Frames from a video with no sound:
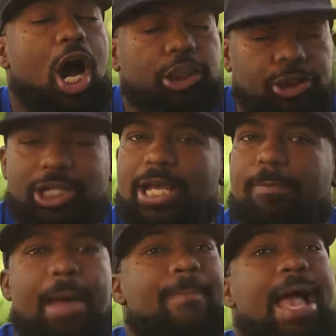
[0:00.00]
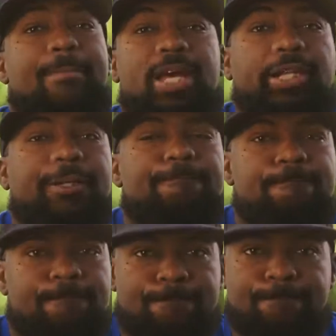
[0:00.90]
ushered in by Matt Millen.
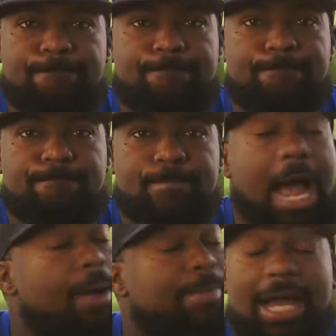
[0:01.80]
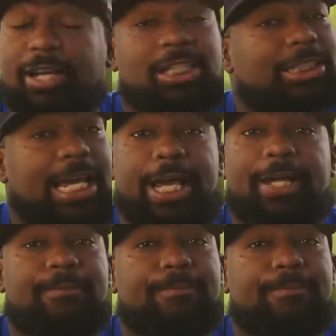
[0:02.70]
I'm not gonna say it.